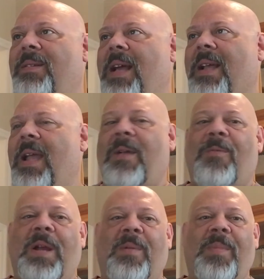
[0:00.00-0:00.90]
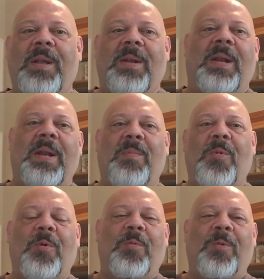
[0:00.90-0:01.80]
I can't recommend it any
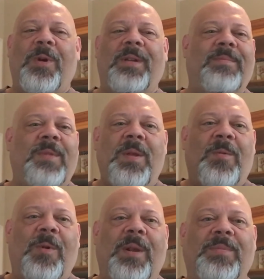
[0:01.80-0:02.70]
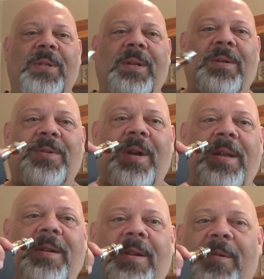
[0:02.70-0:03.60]
more than what I'm sitting here
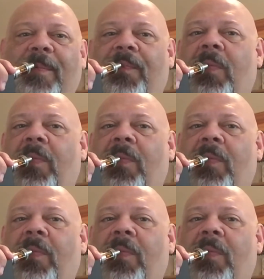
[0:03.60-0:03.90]
trying to do.